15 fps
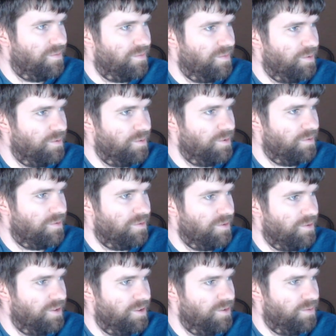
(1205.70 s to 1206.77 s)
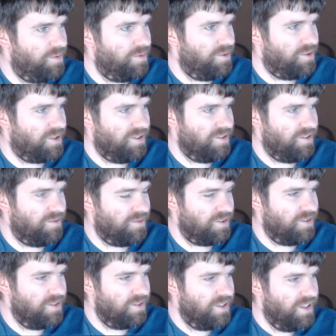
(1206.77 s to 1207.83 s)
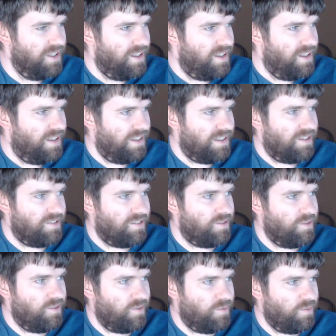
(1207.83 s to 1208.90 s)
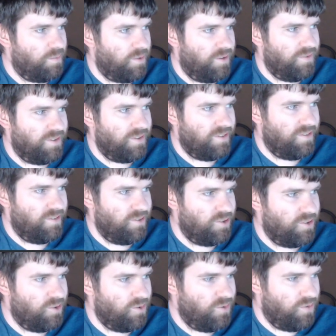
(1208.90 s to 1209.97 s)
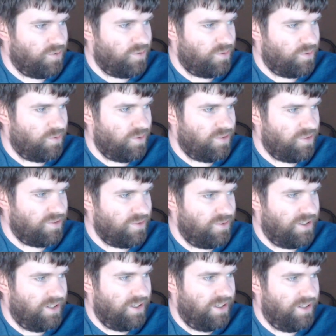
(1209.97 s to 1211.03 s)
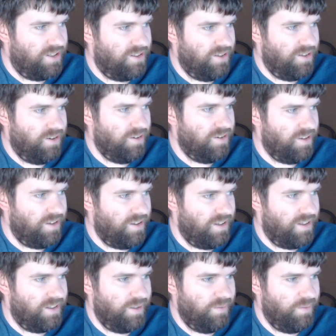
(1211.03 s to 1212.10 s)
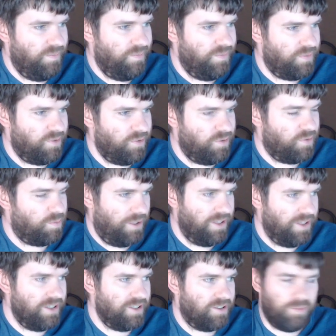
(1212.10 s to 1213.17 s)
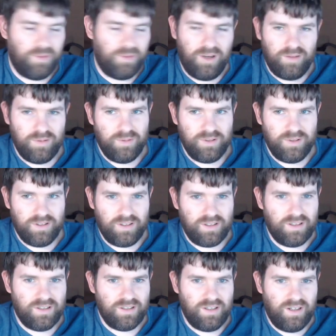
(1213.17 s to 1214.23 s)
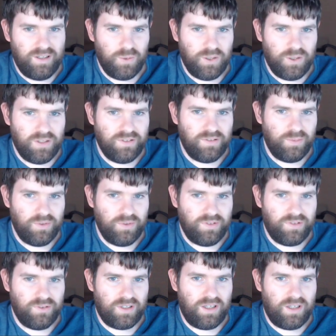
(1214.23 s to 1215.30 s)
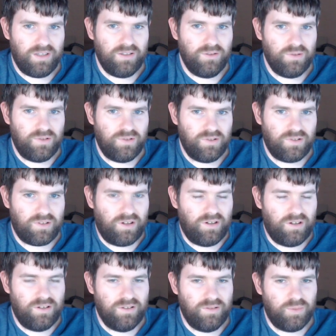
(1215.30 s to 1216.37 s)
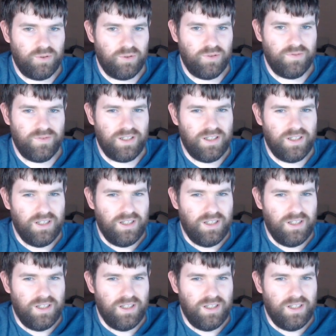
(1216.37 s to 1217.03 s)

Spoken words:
Maybe if I reload okay, there we go. Yeah, so this is perfect. So it shows what's going on here. So it's player probably that I want, but so get user's current profile.